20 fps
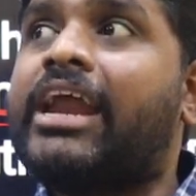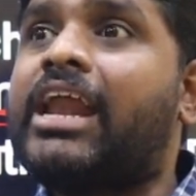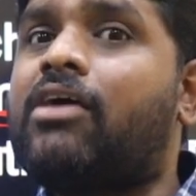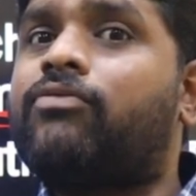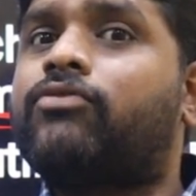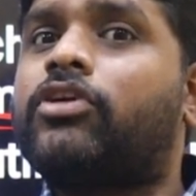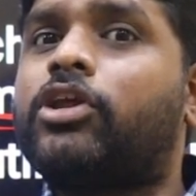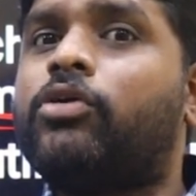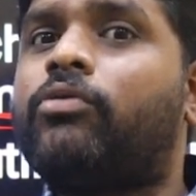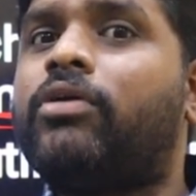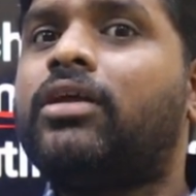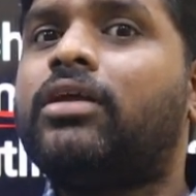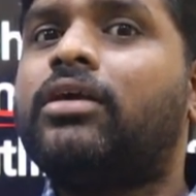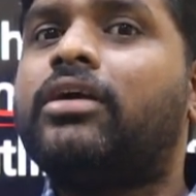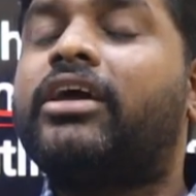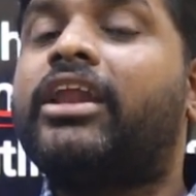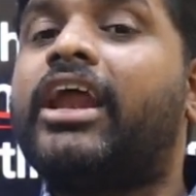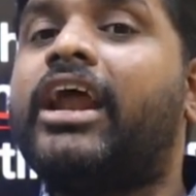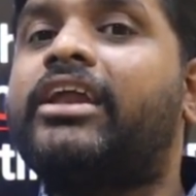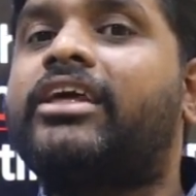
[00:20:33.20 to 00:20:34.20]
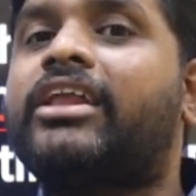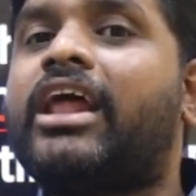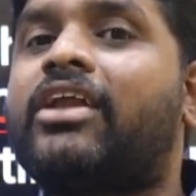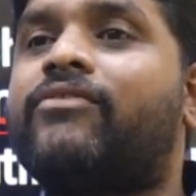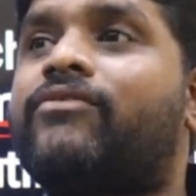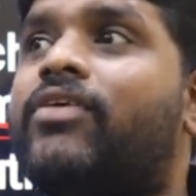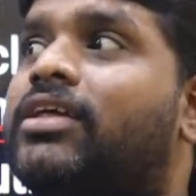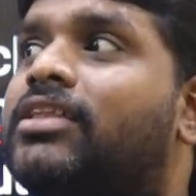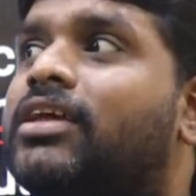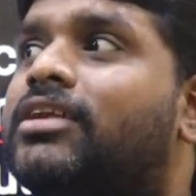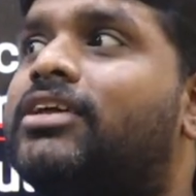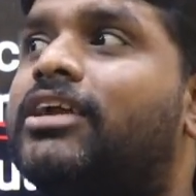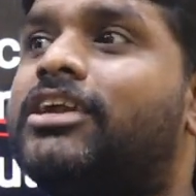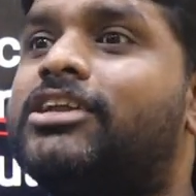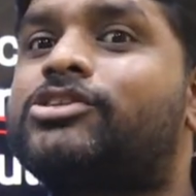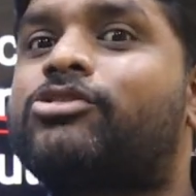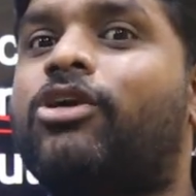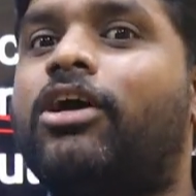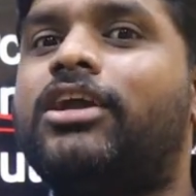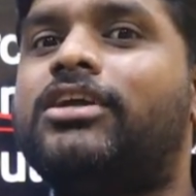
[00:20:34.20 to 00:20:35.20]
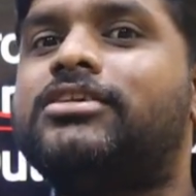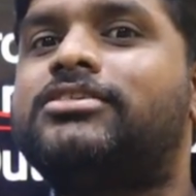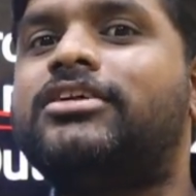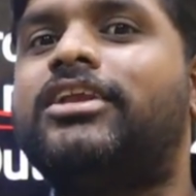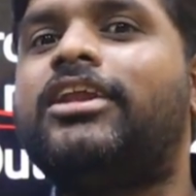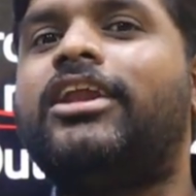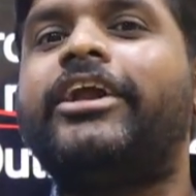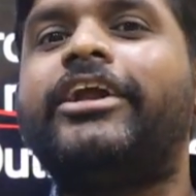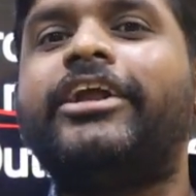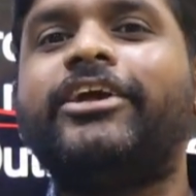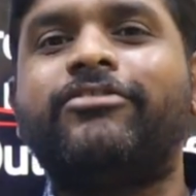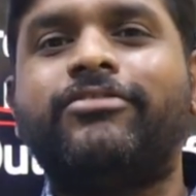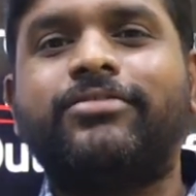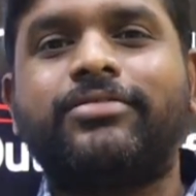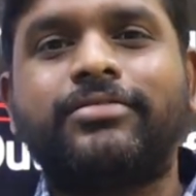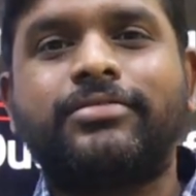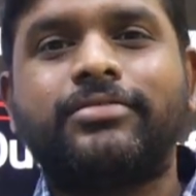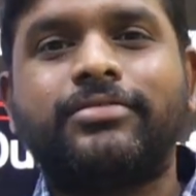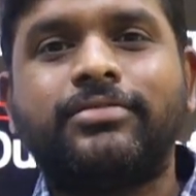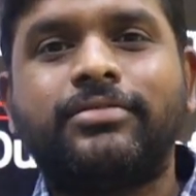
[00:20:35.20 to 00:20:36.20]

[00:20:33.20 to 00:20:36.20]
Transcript: and after your great-grandfather, that is called as relative.